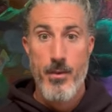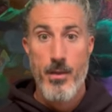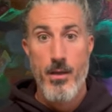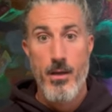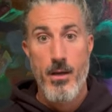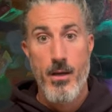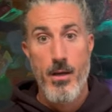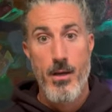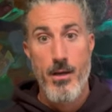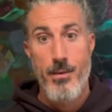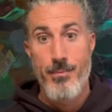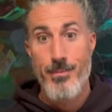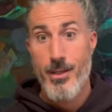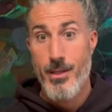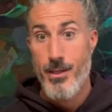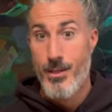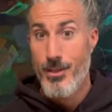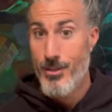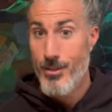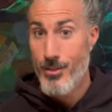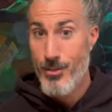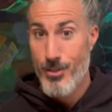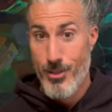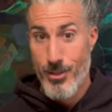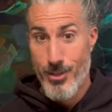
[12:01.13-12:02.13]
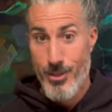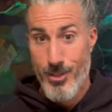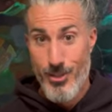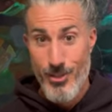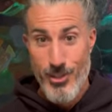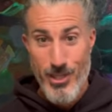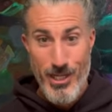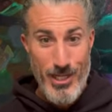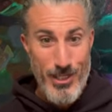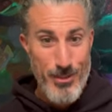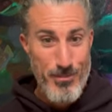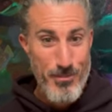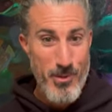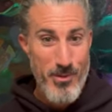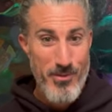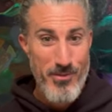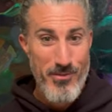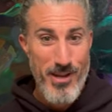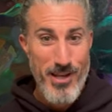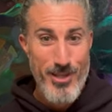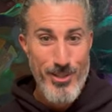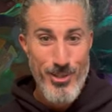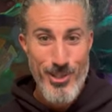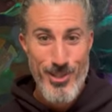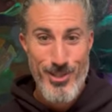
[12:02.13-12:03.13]
Um, you're gonna change
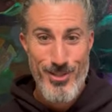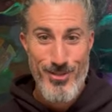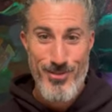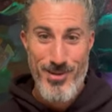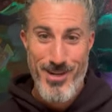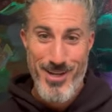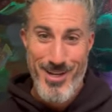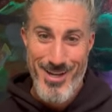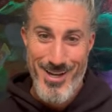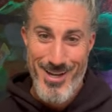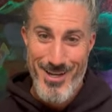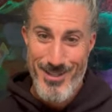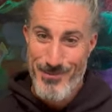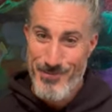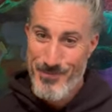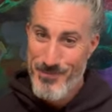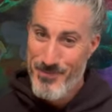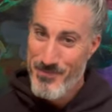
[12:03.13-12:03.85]
professions right now.